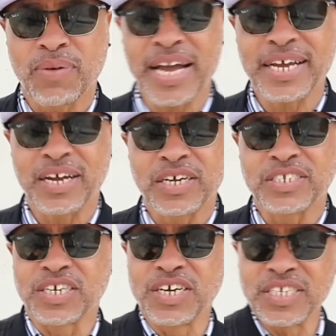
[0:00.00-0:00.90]
right?
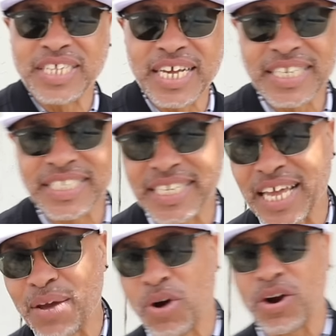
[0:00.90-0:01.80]
The good things that
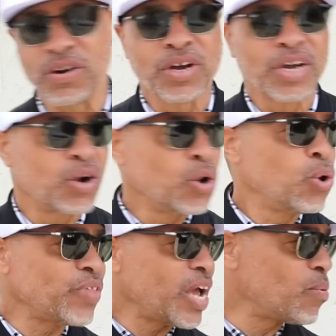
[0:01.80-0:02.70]
they were,
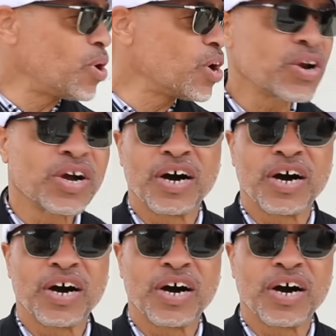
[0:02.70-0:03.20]
who they were